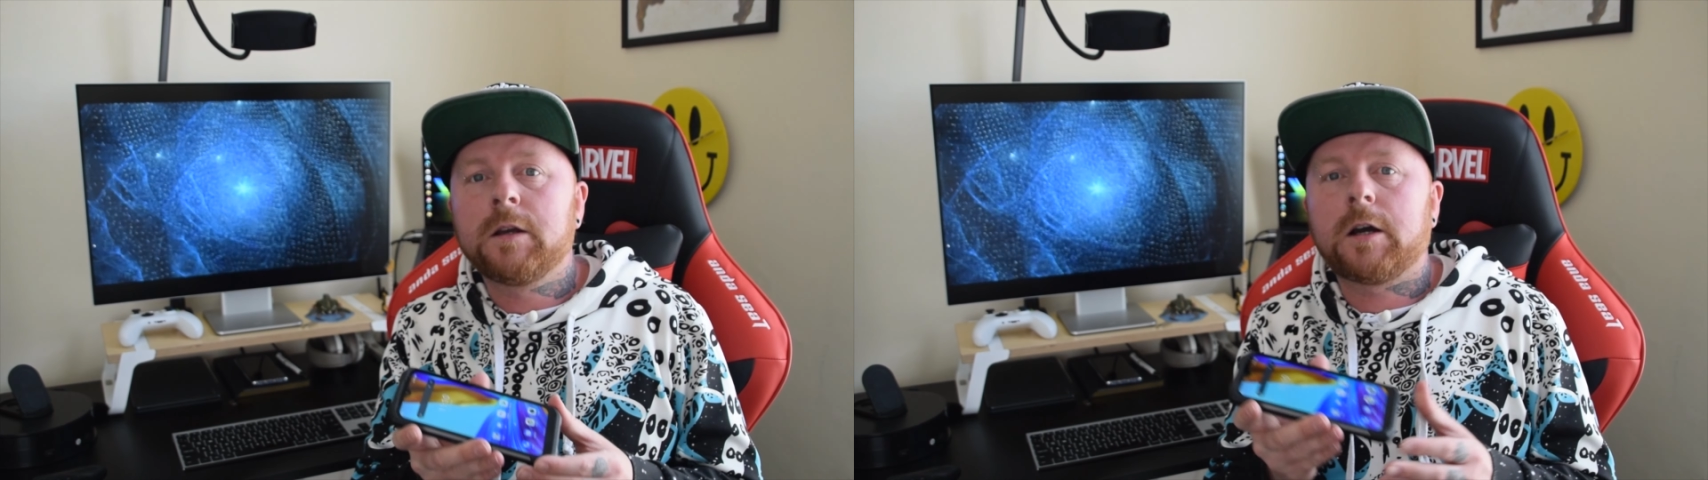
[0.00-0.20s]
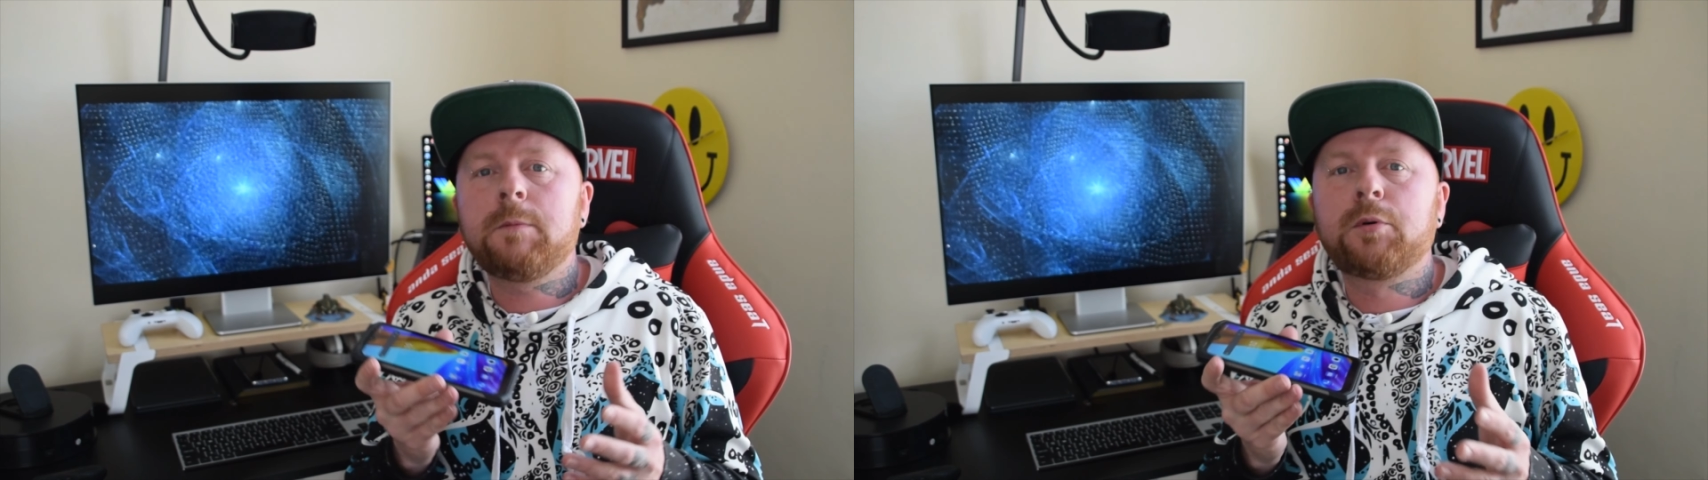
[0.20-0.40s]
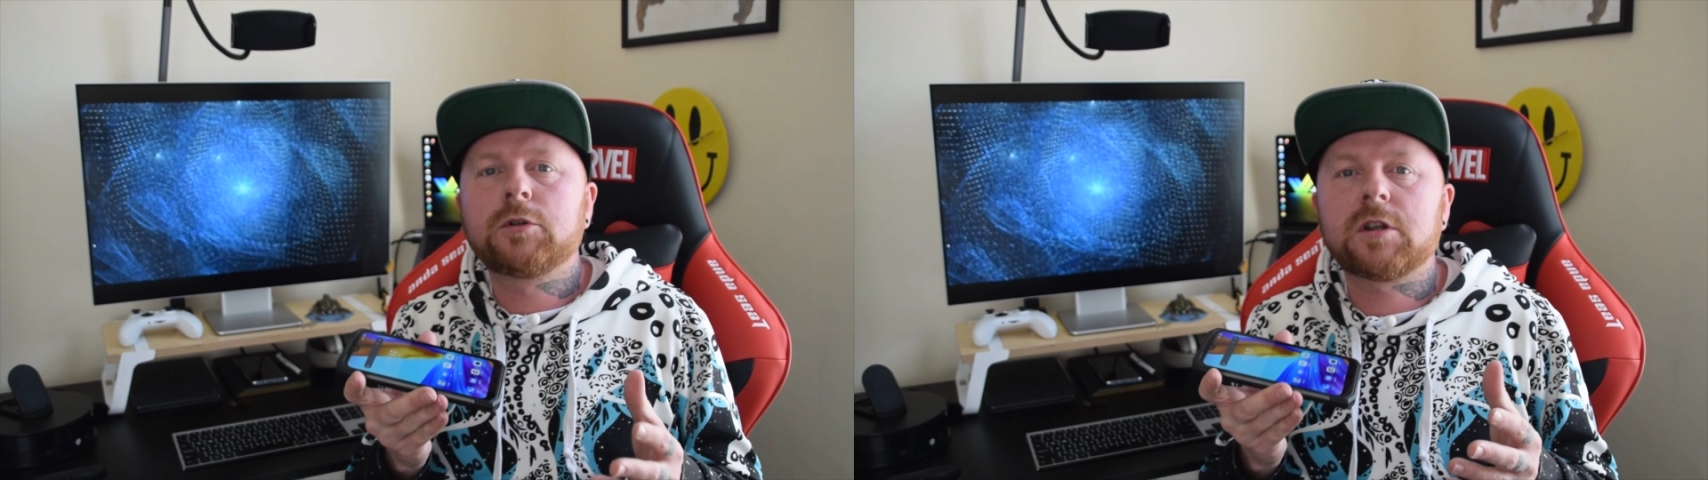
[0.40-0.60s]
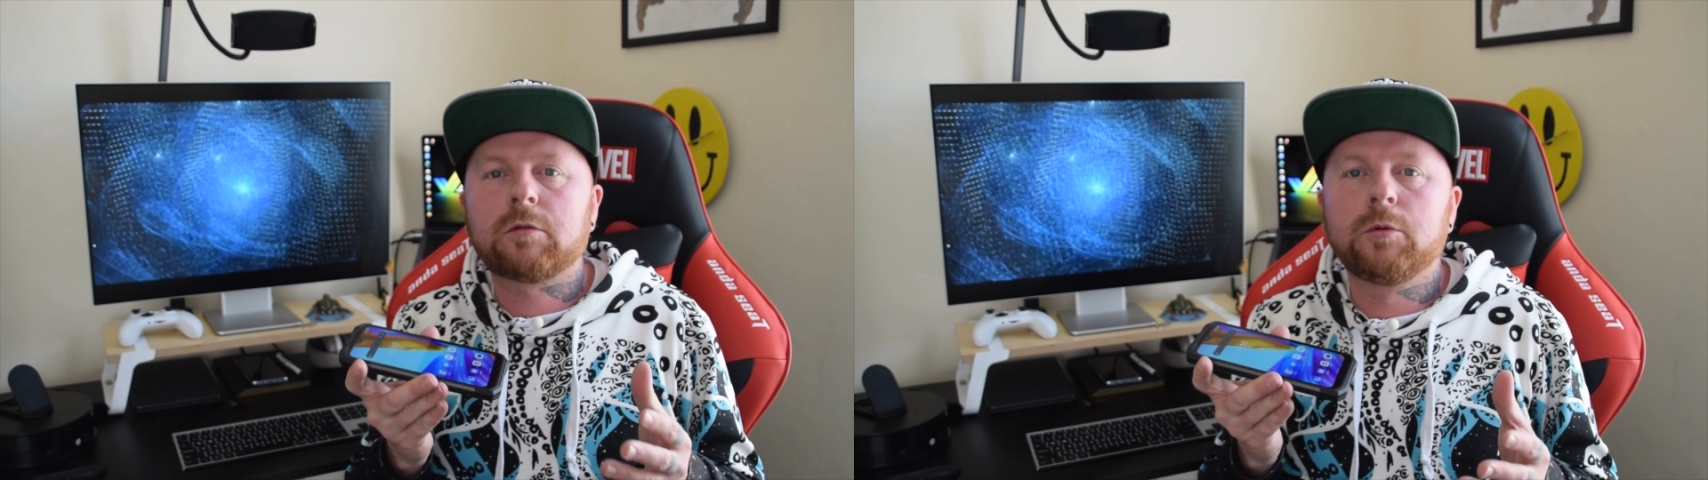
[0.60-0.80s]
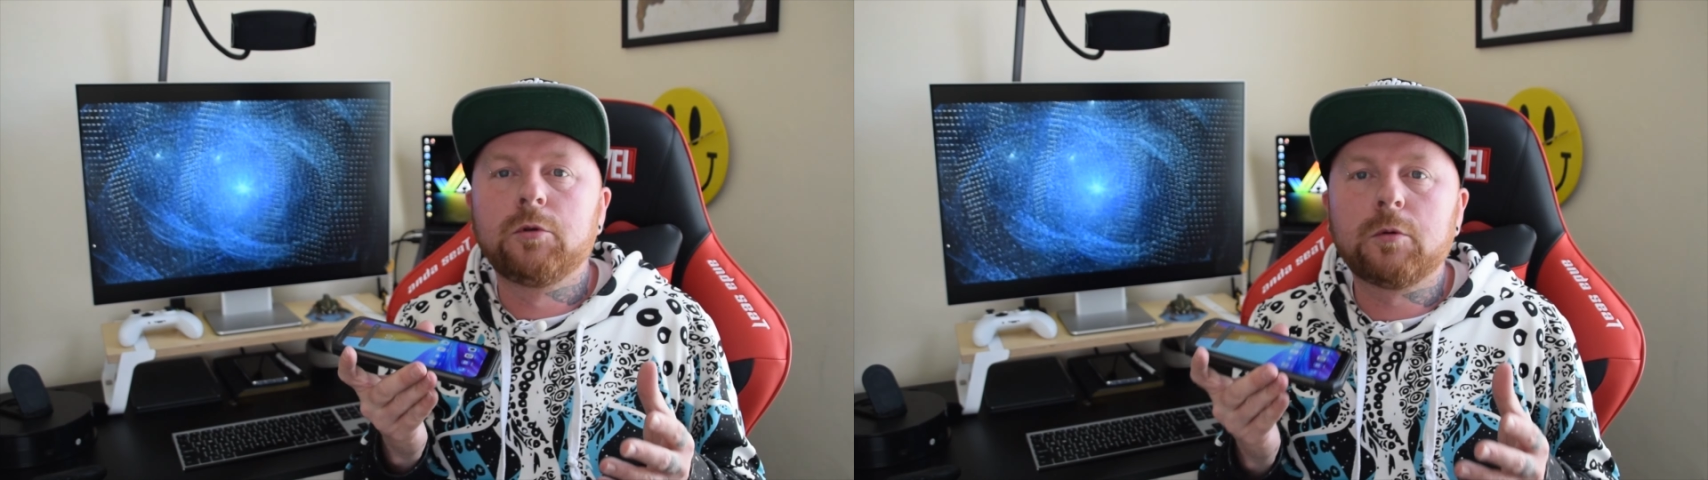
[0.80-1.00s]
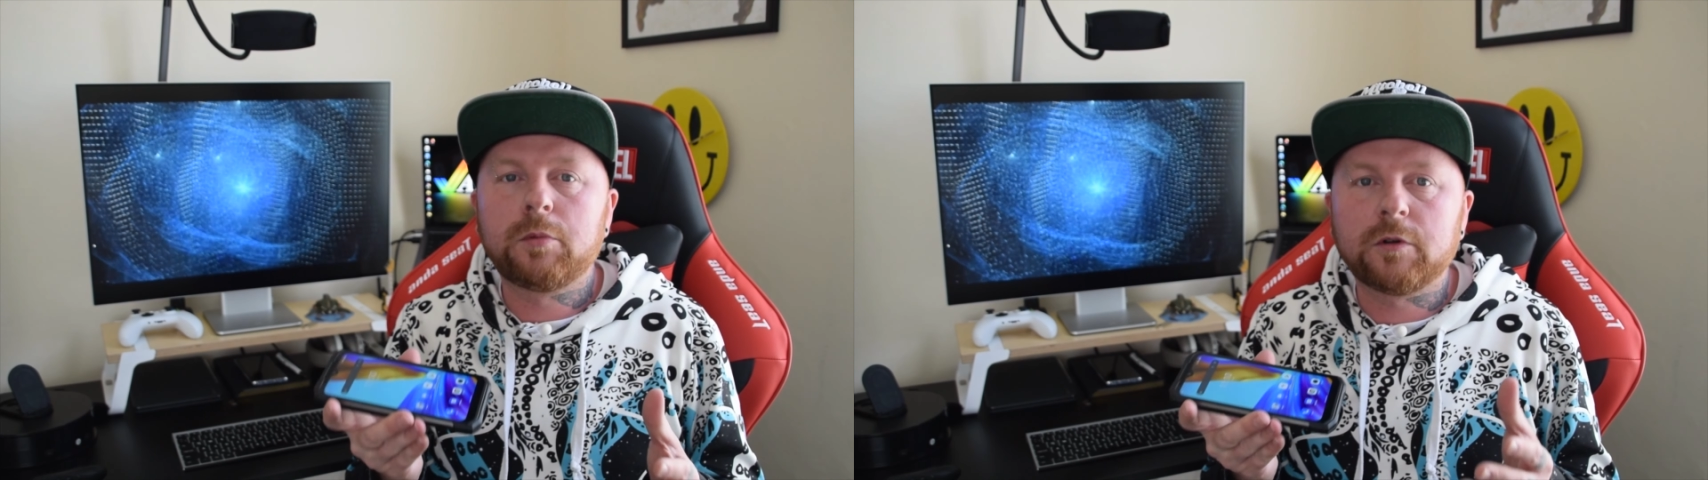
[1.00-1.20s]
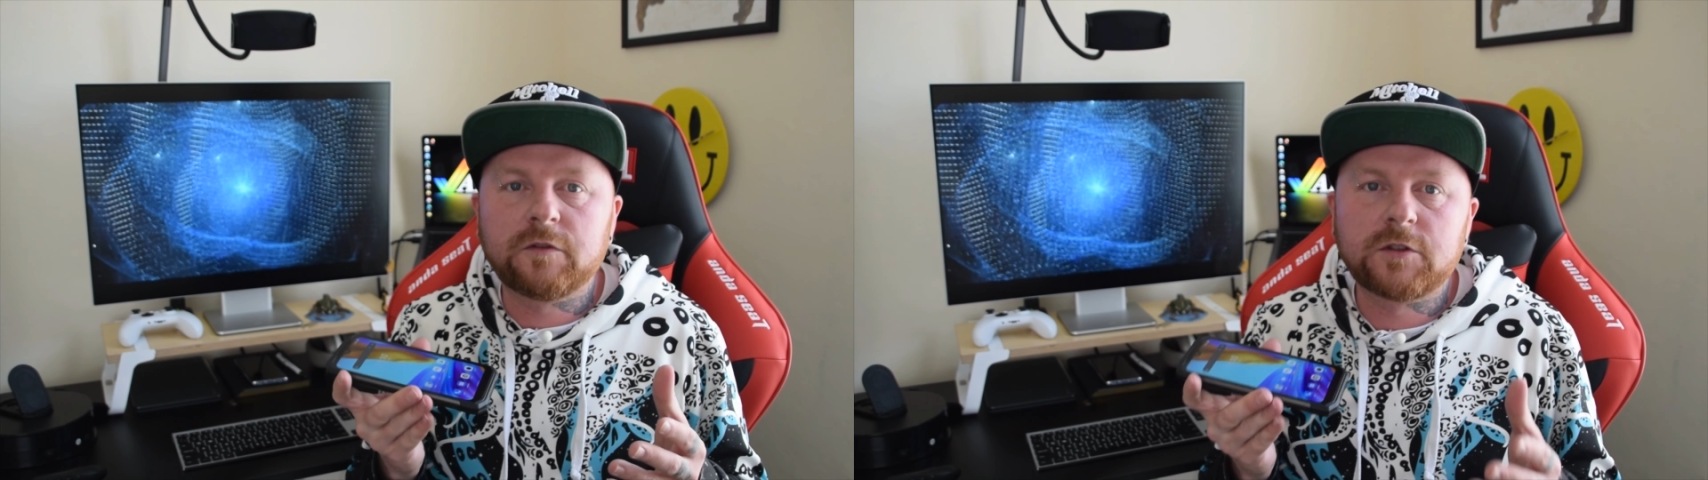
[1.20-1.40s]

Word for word: I put it through a number of